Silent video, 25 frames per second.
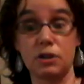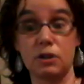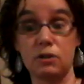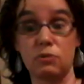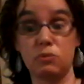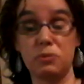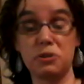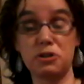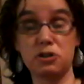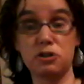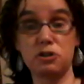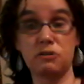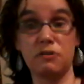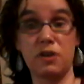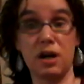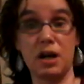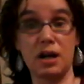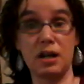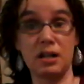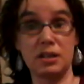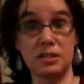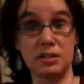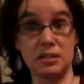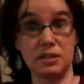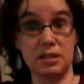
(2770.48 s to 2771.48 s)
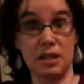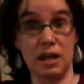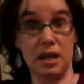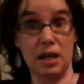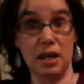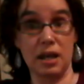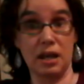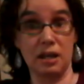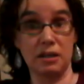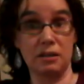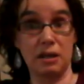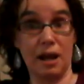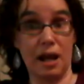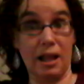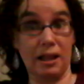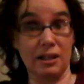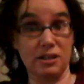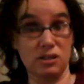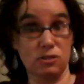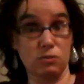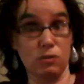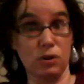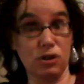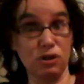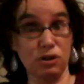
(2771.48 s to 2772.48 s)
Wizard of Oz and
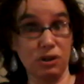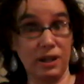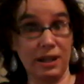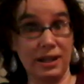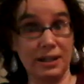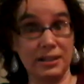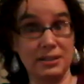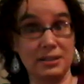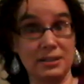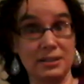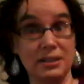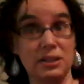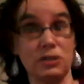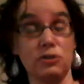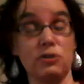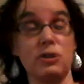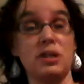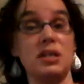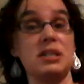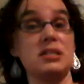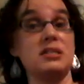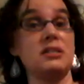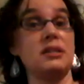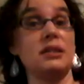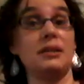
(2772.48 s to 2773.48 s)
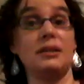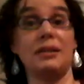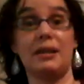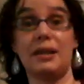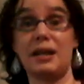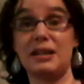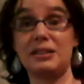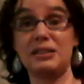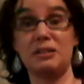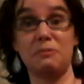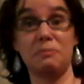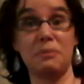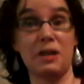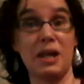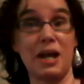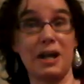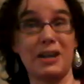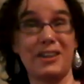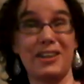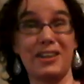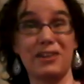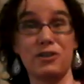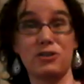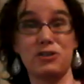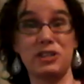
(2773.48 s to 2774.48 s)
Alice in Wonderland series. Lots of black. I
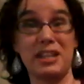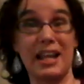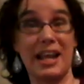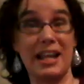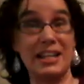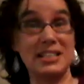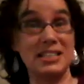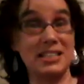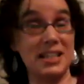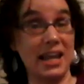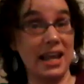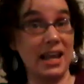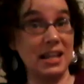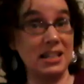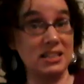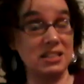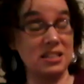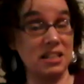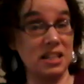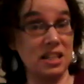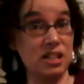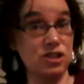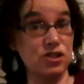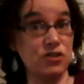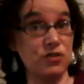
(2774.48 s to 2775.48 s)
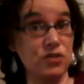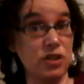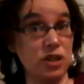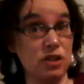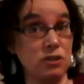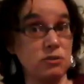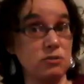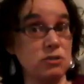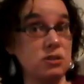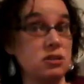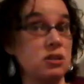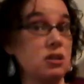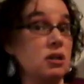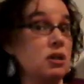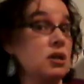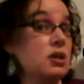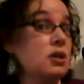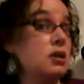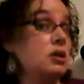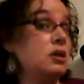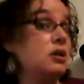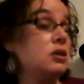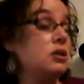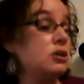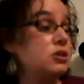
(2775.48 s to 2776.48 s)
think there's 8 skeins in each of those.
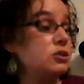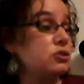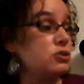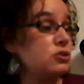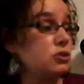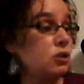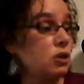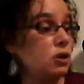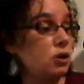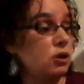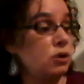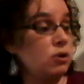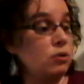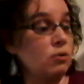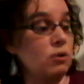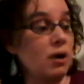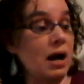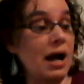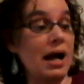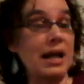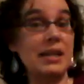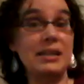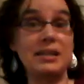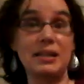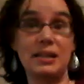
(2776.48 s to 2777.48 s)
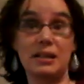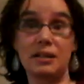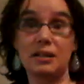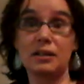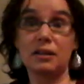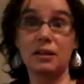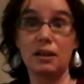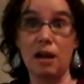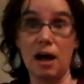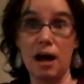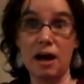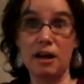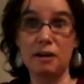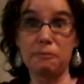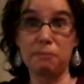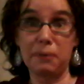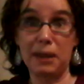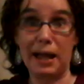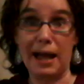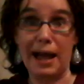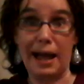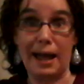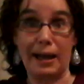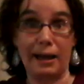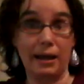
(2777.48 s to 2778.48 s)
So I needed a lot of
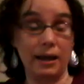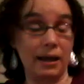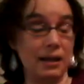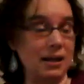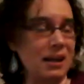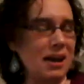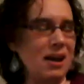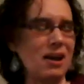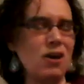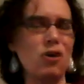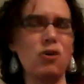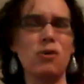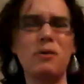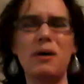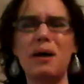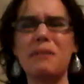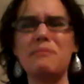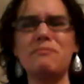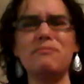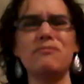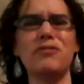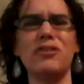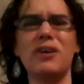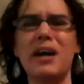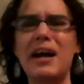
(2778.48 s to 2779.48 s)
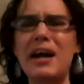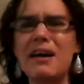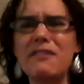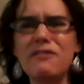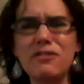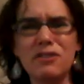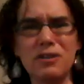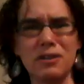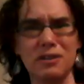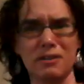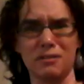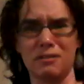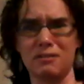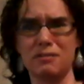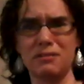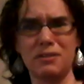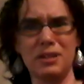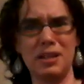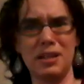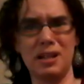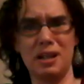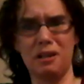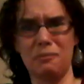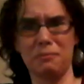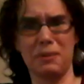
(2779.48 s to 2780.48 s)
black. And I'm forever
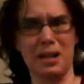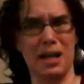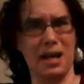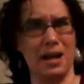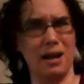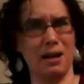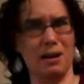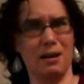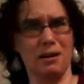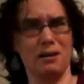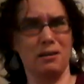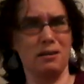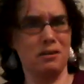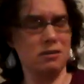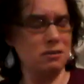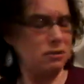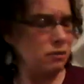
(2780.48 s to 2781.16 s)
needing black.